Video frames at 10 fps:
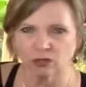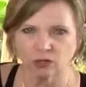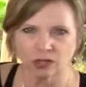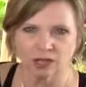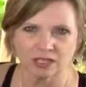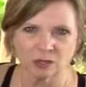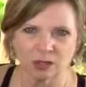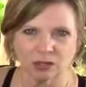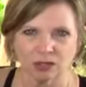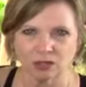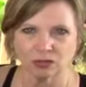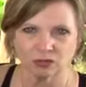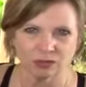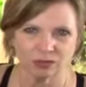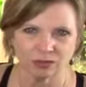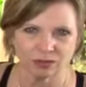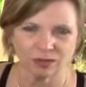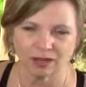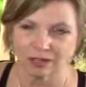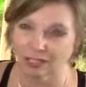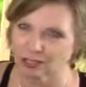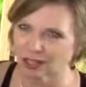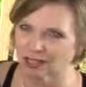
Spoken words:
So if you're a cusper, Archangel